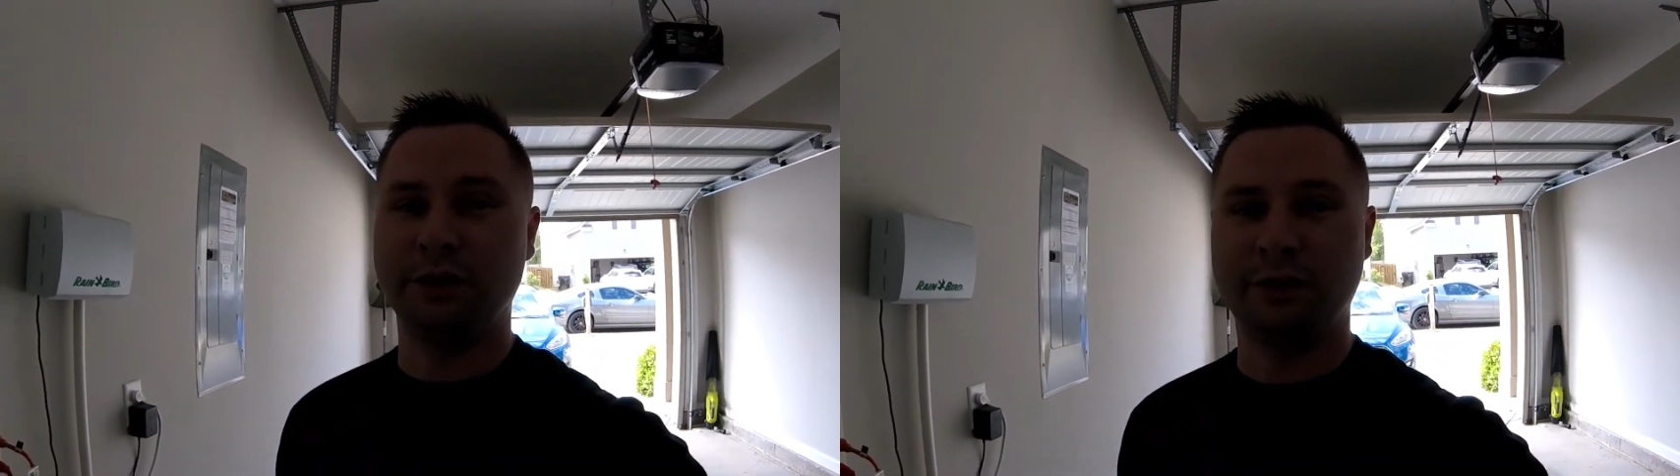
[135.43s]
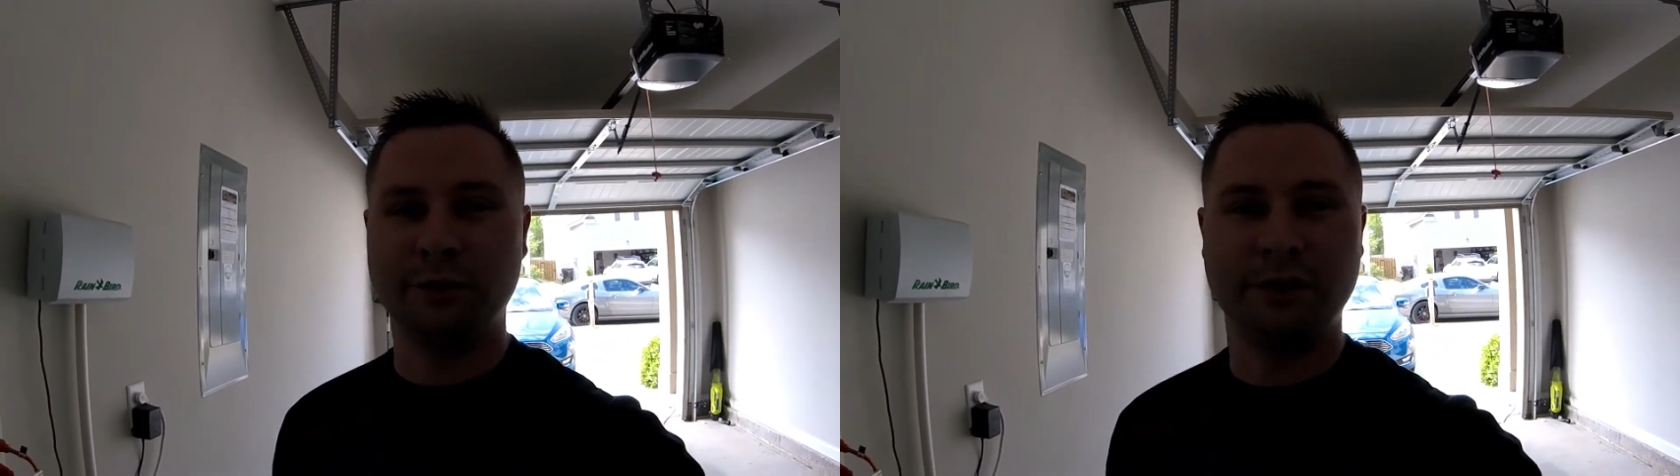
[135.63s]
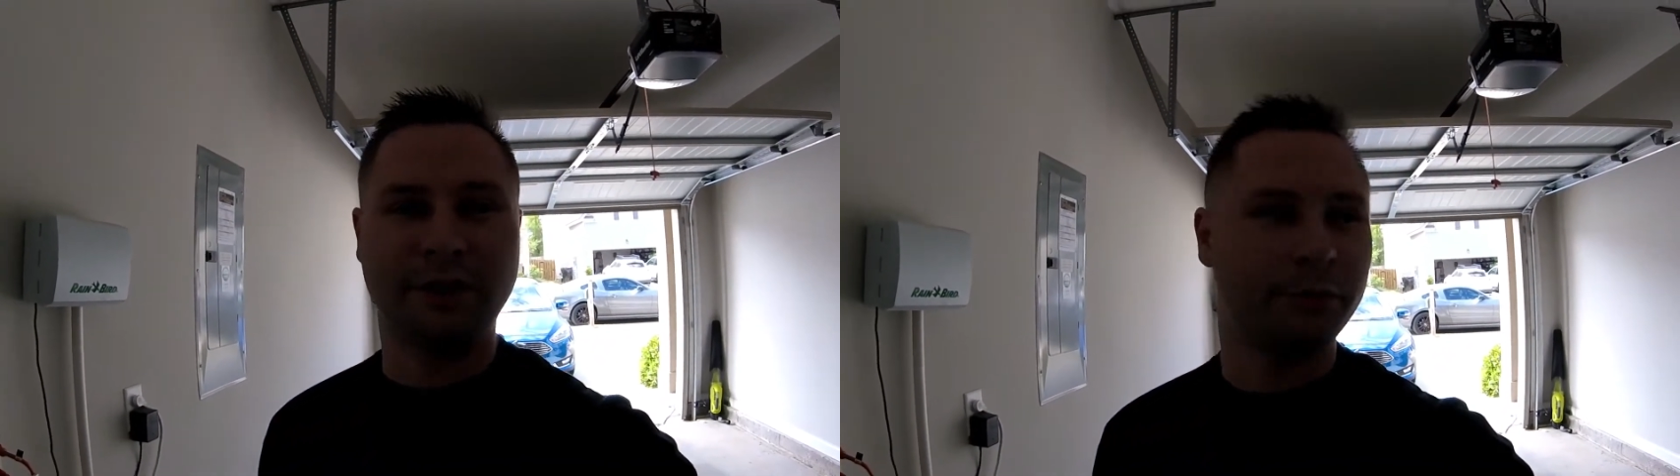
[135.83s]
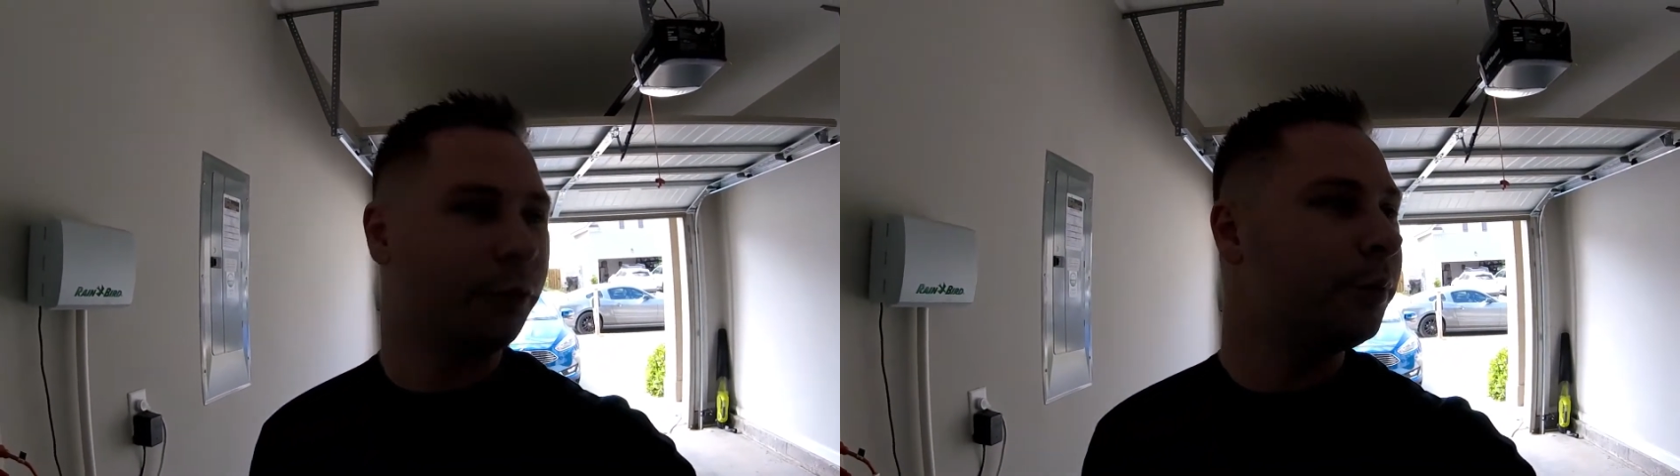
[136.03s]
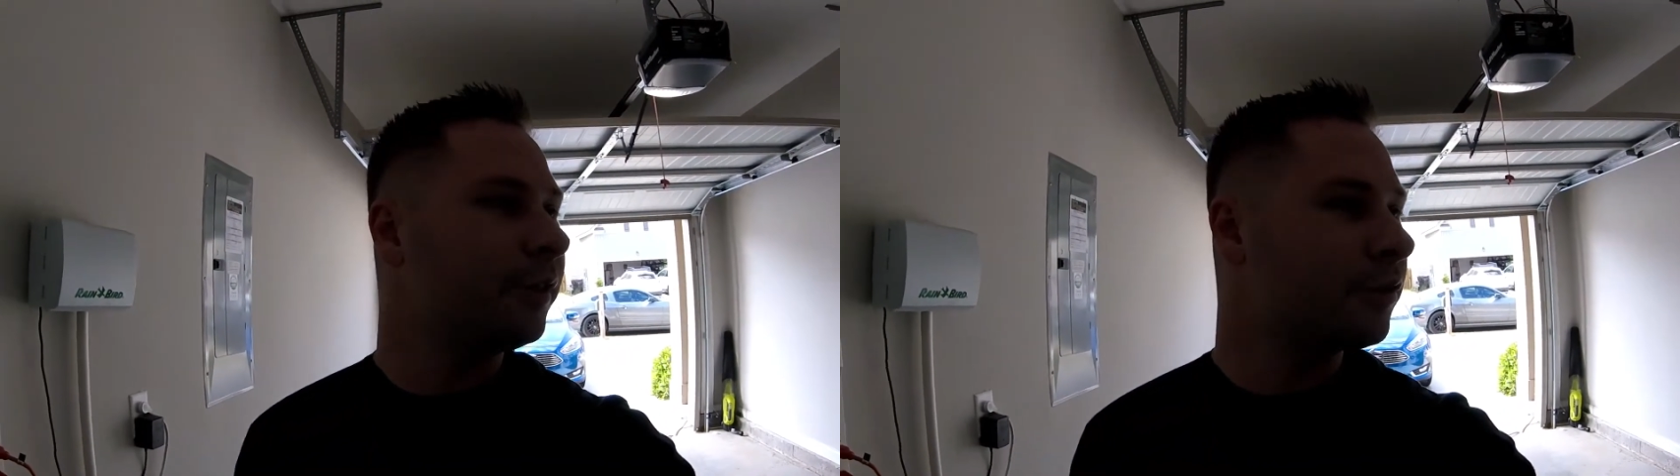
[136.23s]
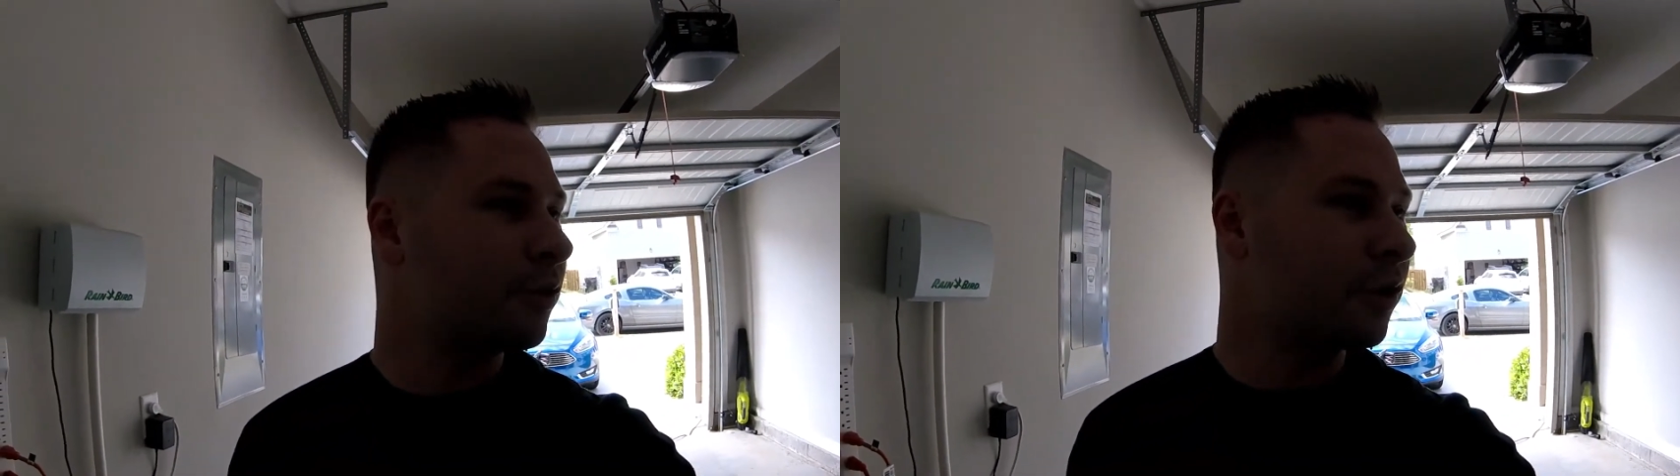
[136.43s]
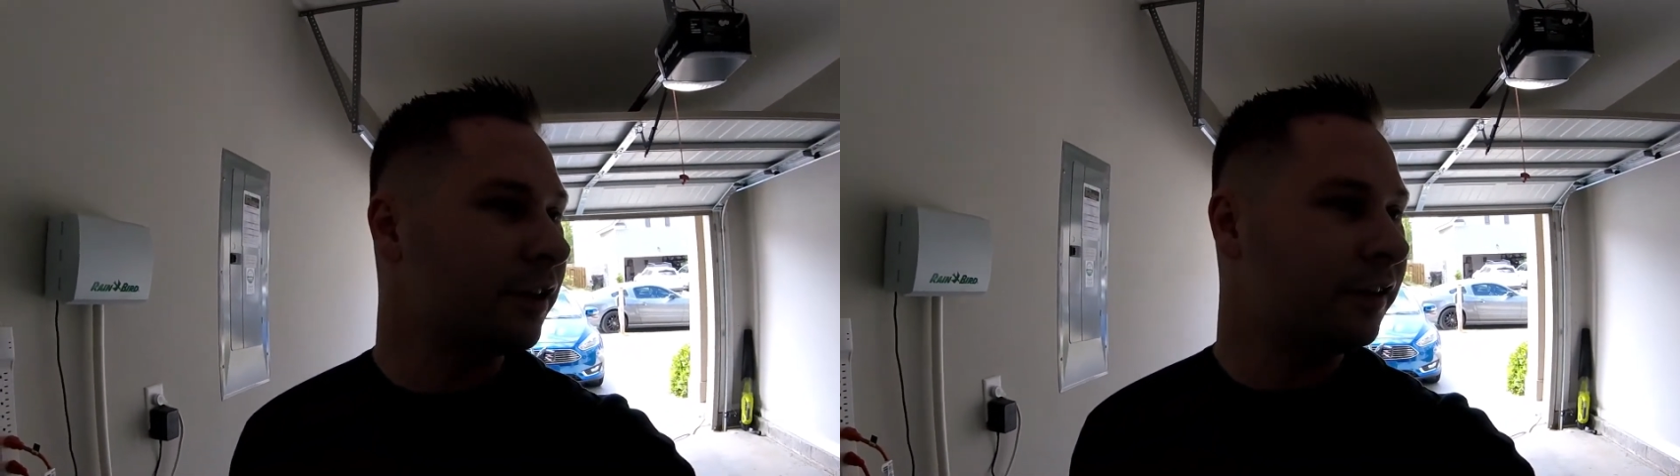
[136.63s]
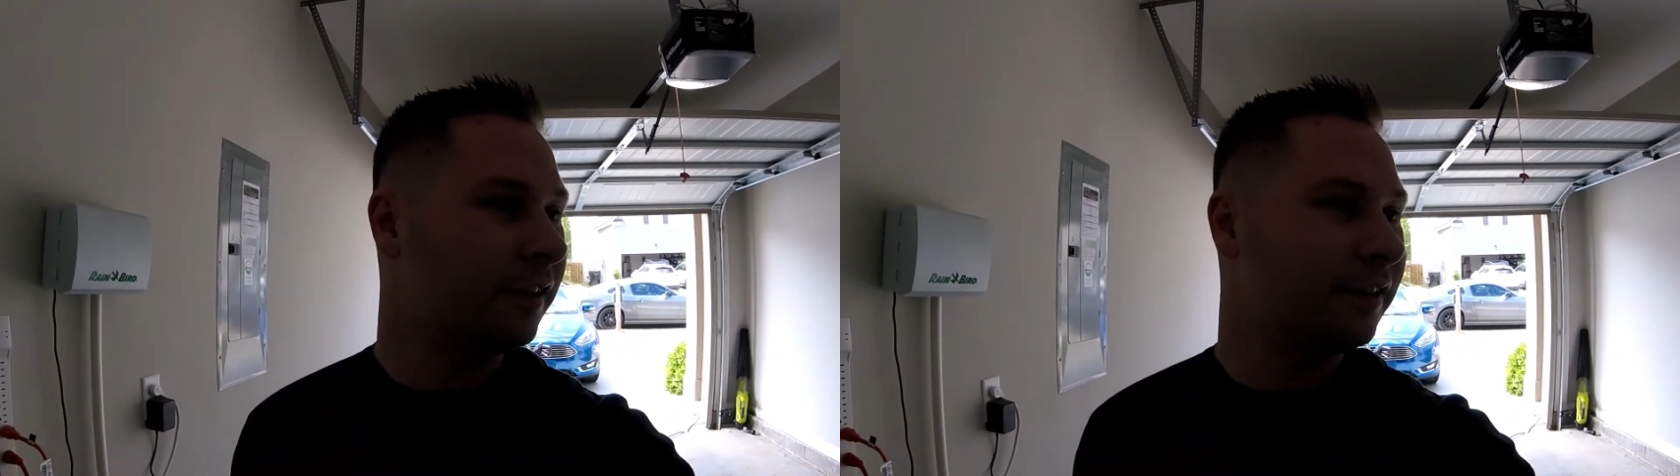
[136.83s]
It smells like fruit punch or
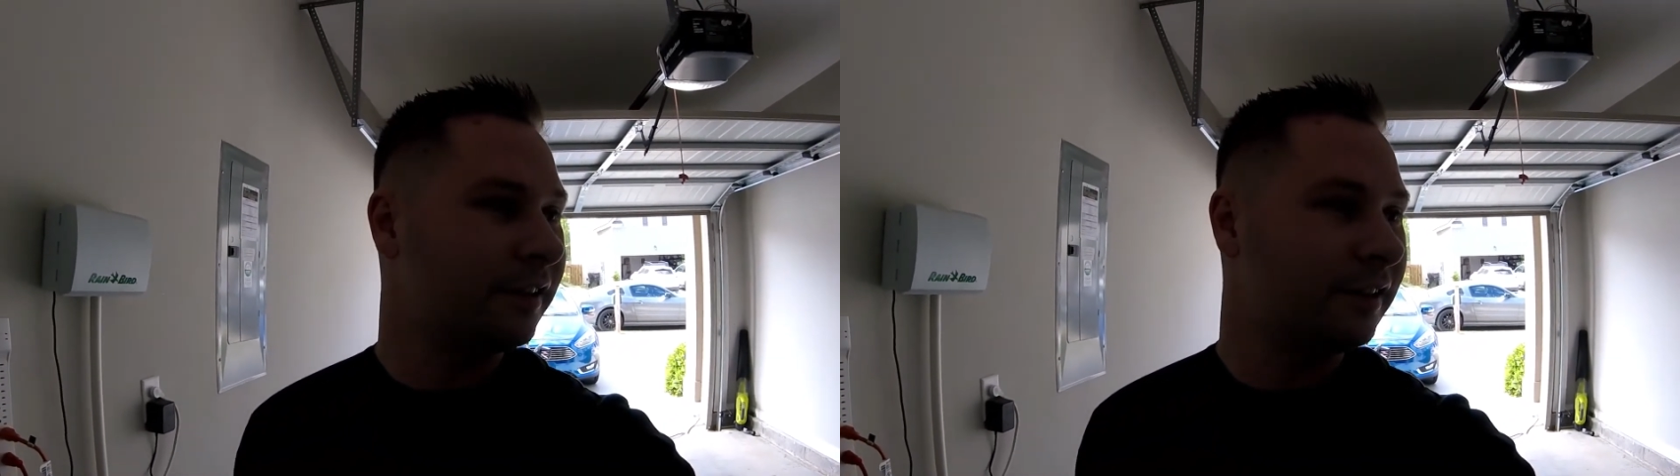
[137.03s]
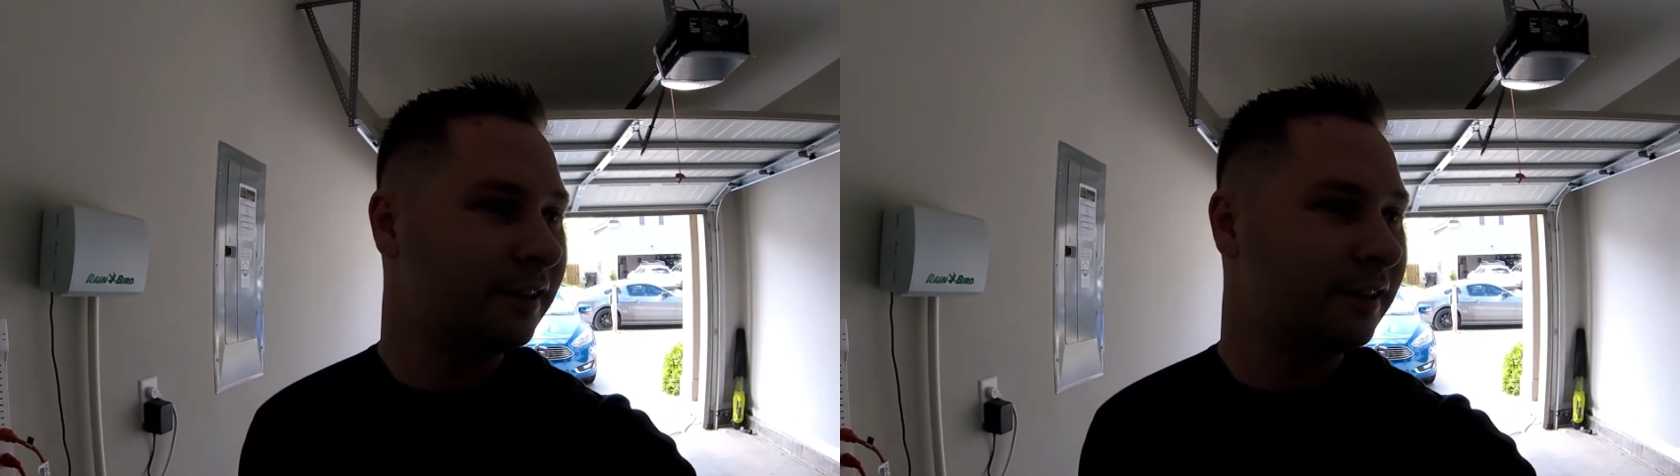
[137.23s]
cherries.